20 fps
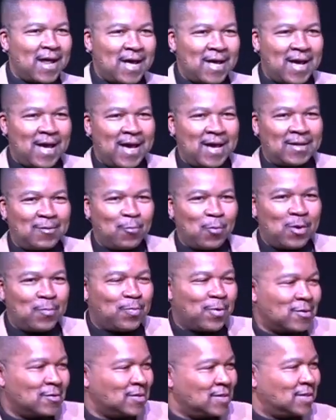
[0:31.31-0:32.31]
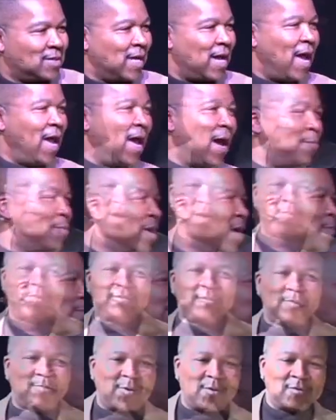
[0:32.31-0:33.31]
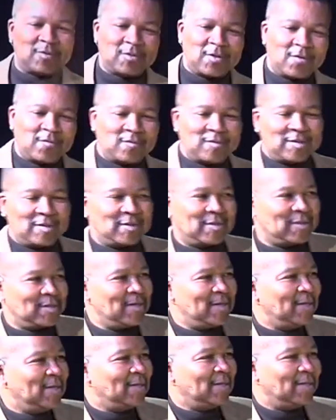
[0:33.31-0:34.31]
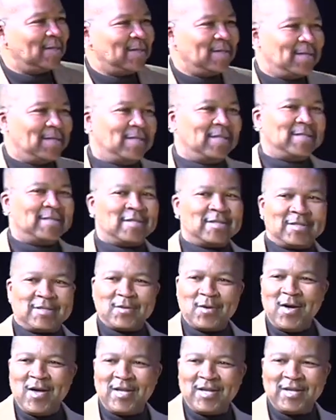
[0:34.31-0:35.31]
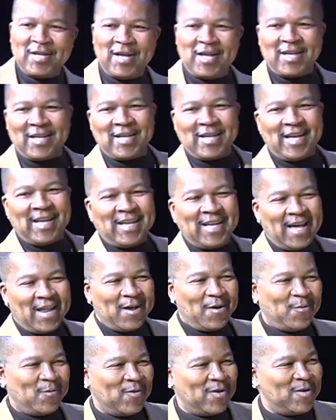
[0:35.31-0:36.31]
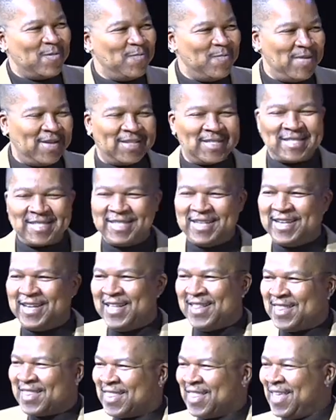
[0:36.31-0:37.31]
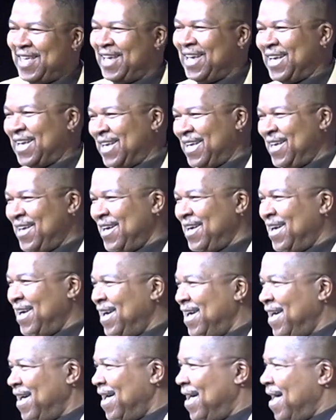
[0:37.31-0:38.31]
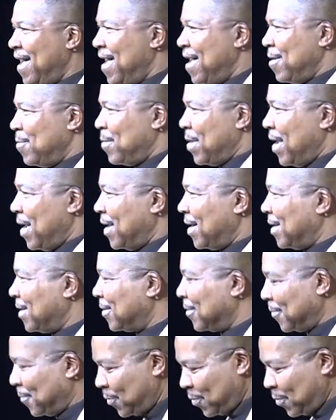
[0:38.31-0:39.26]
I had one person say, hey, I'm coming to both services. So I don't want to miss anything. Amen.